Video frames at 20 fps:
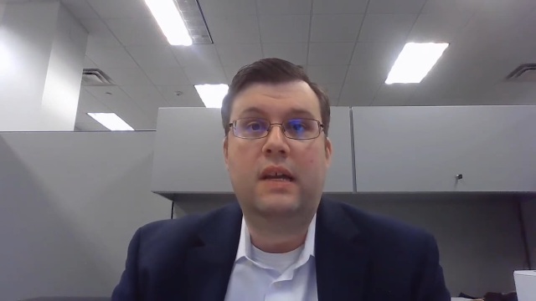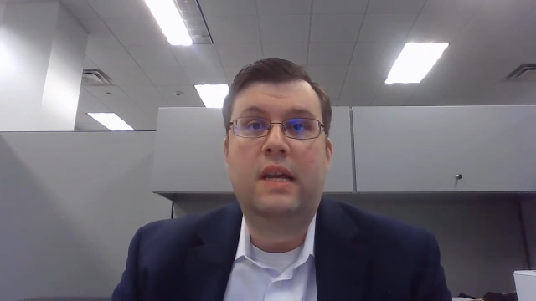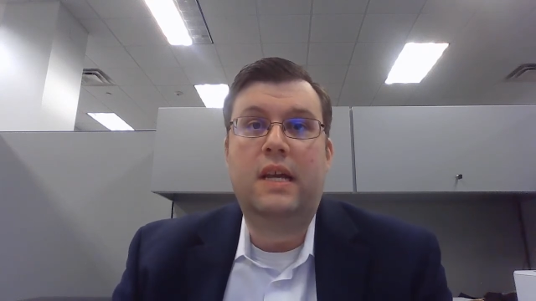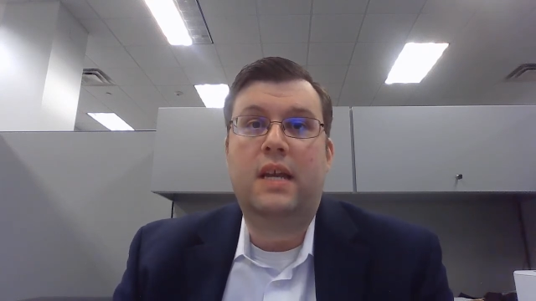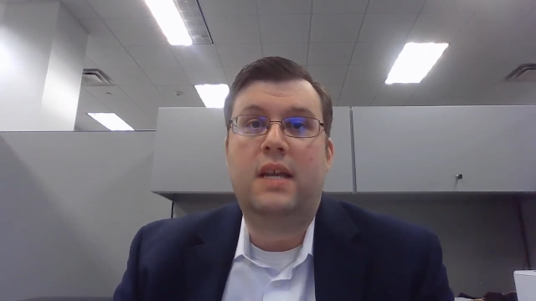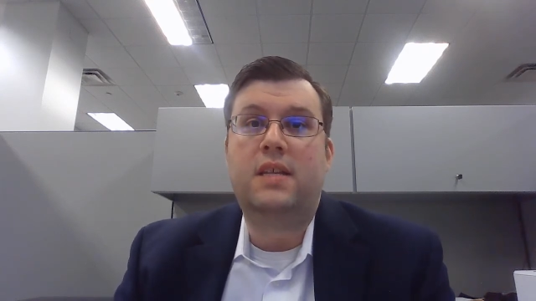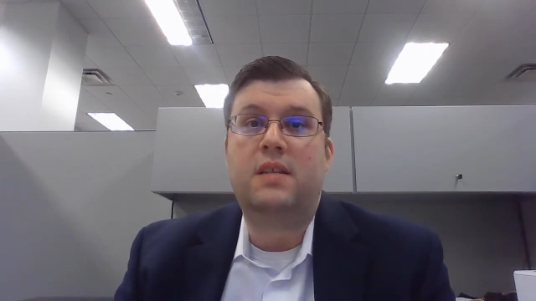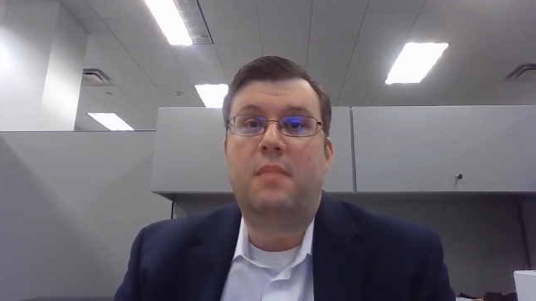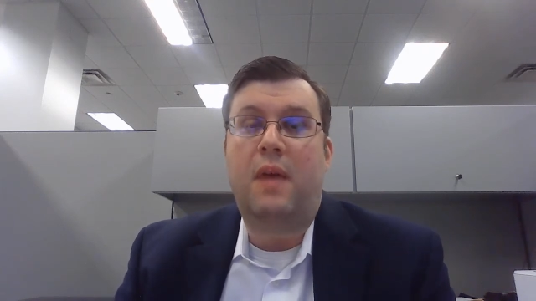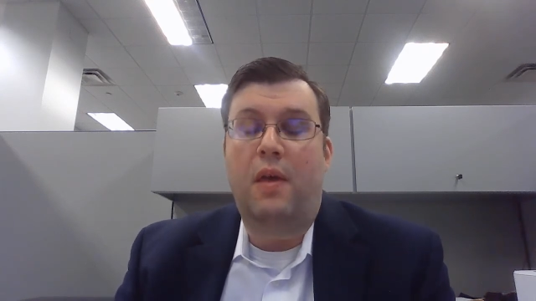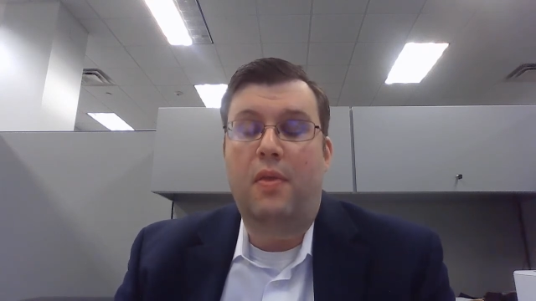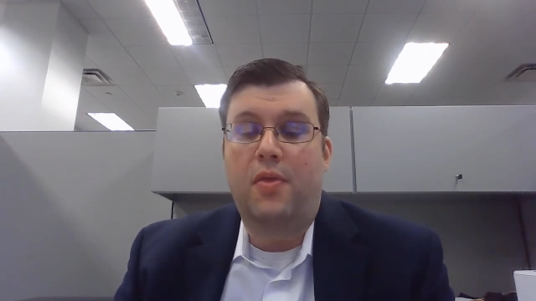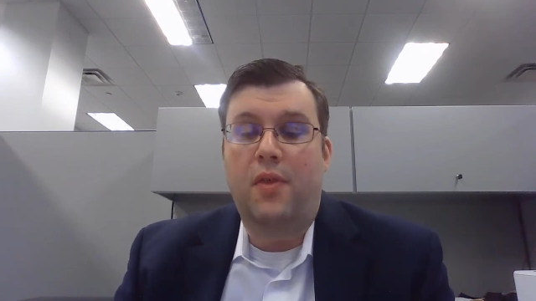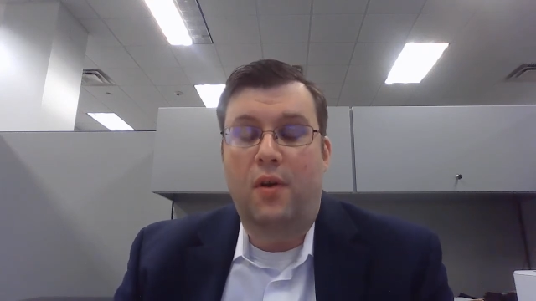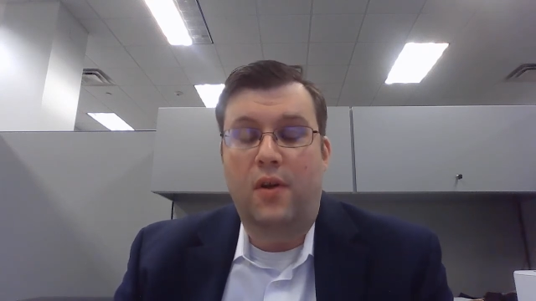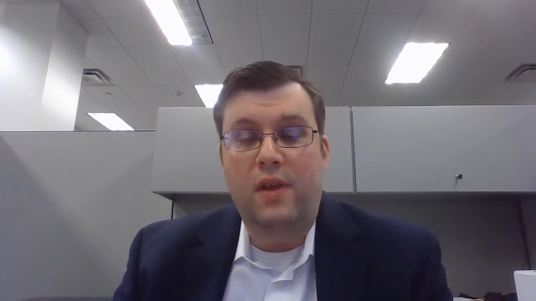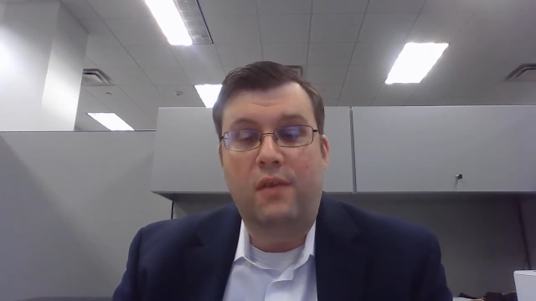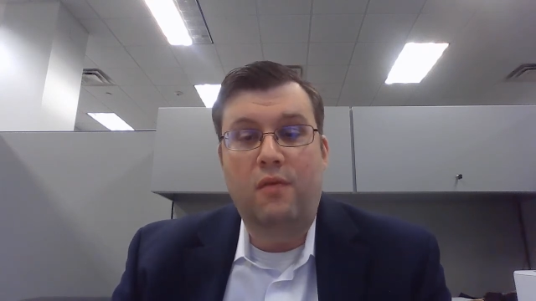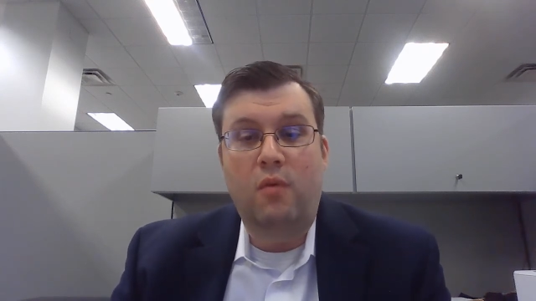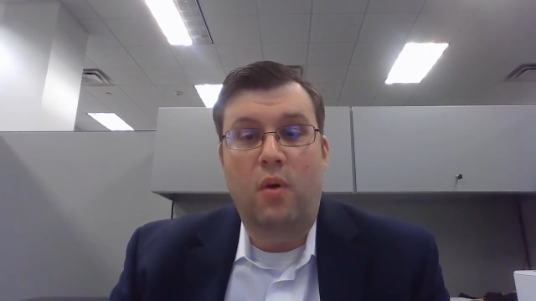is about
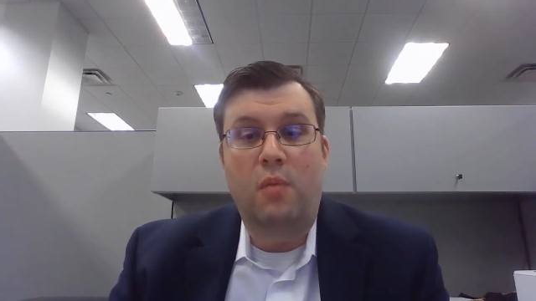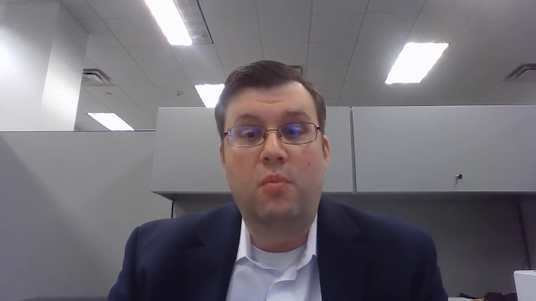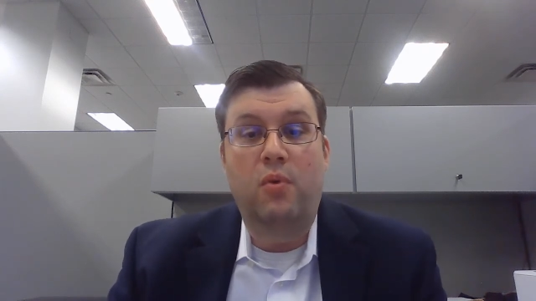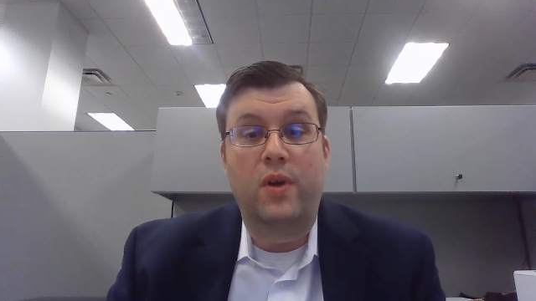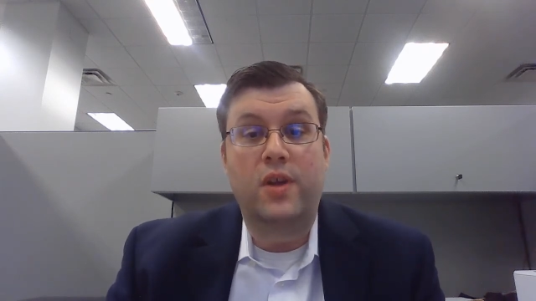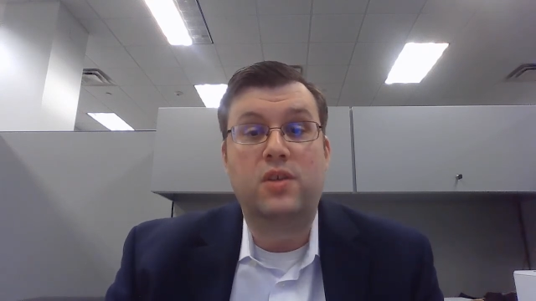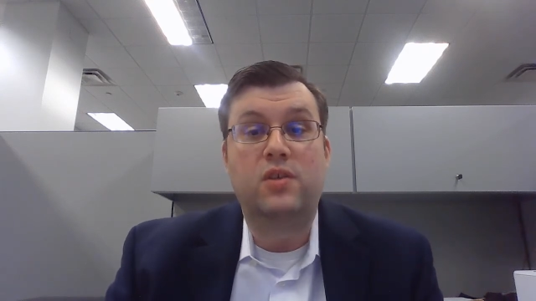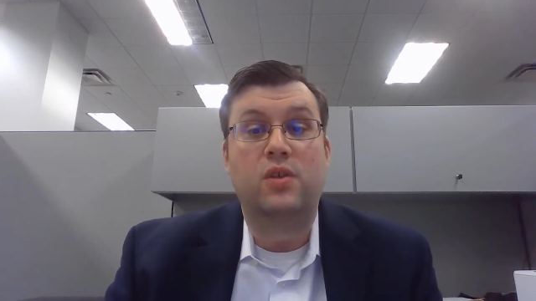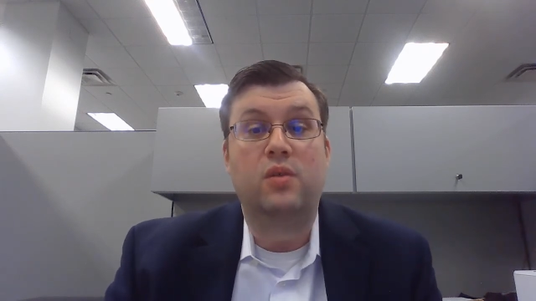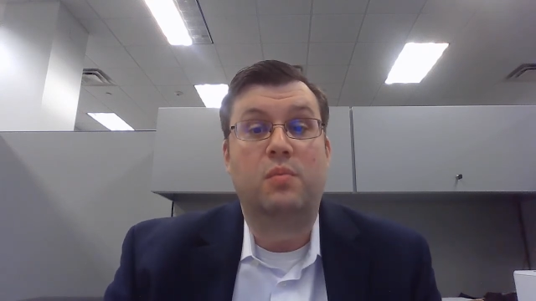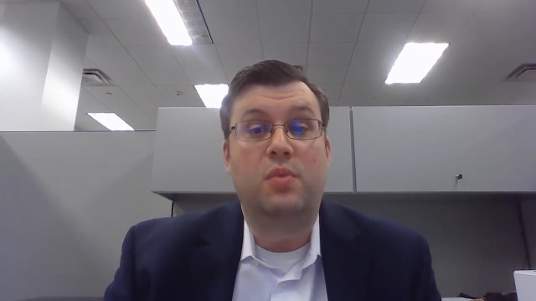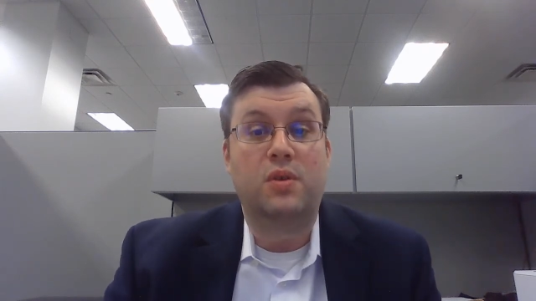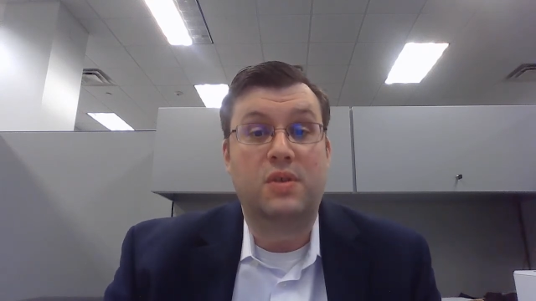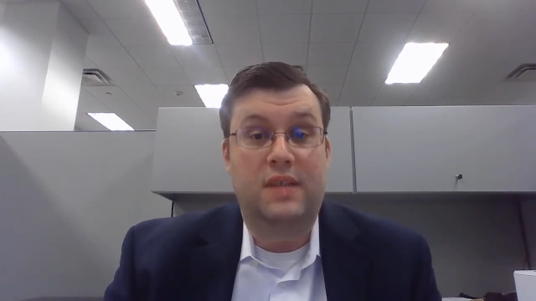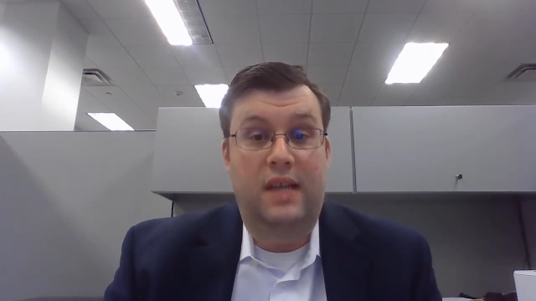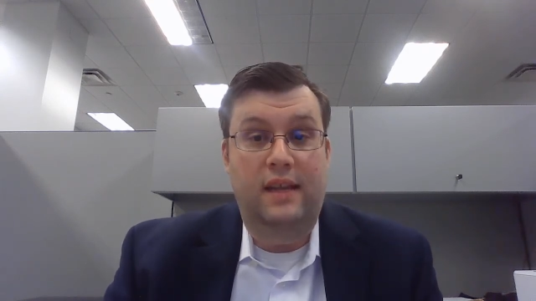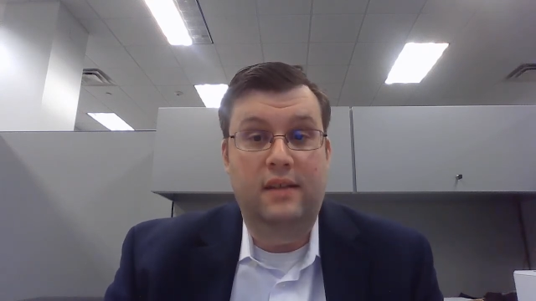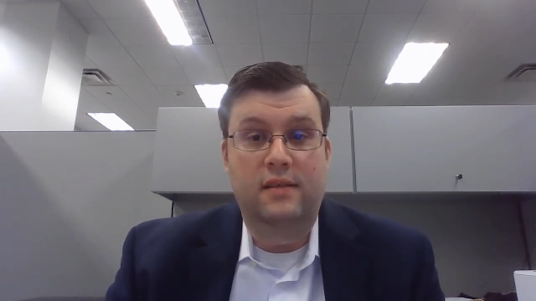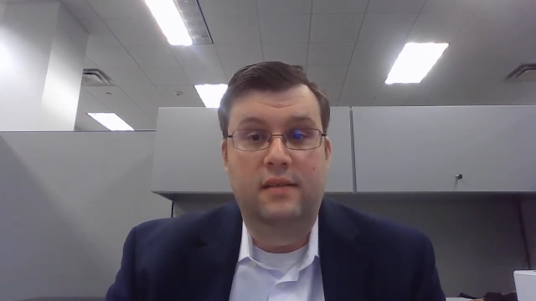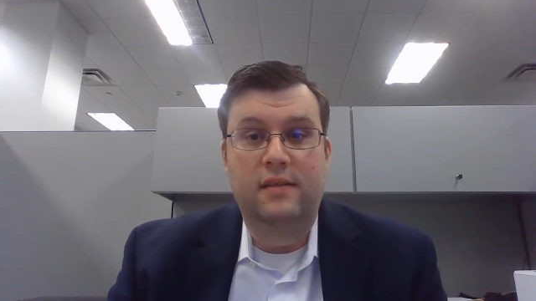
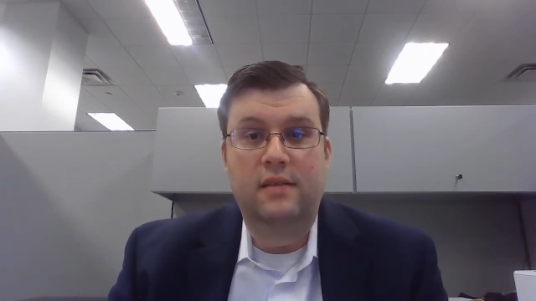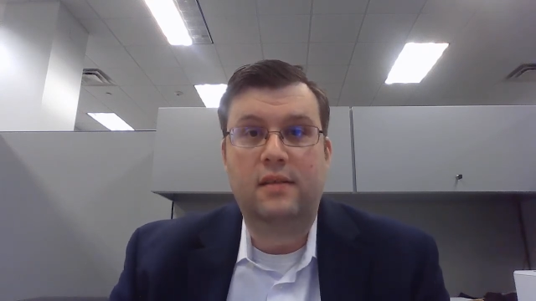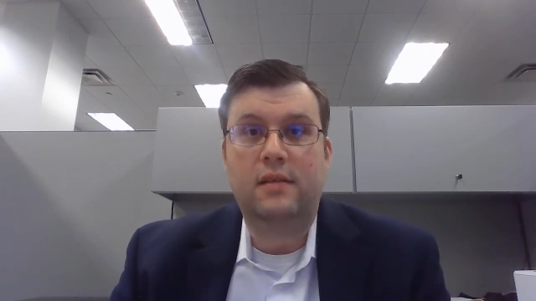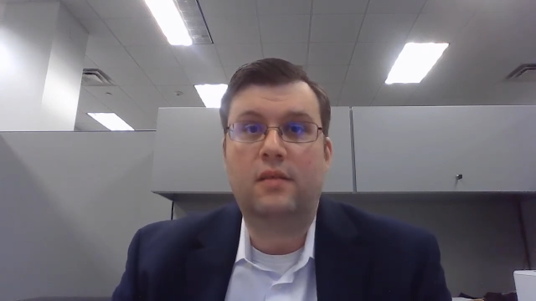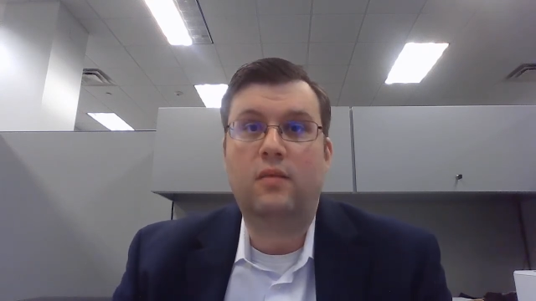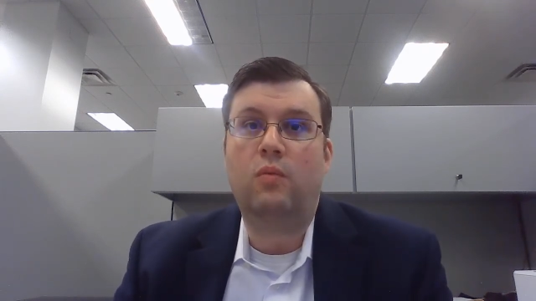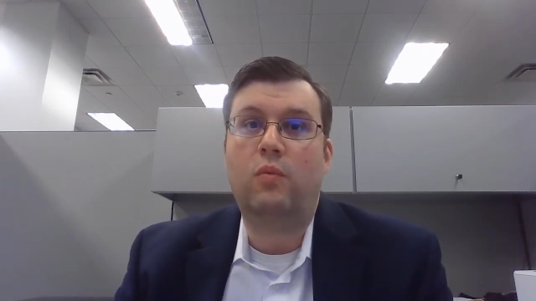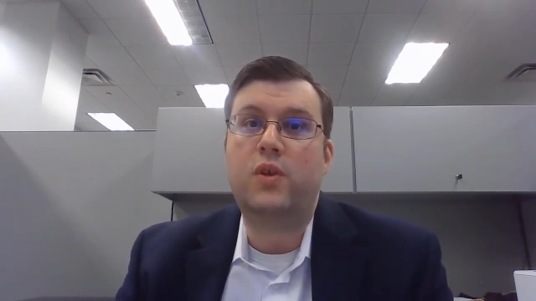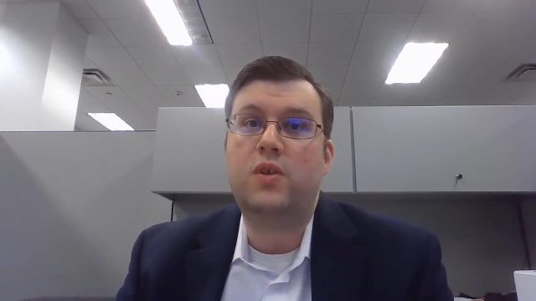34.2%,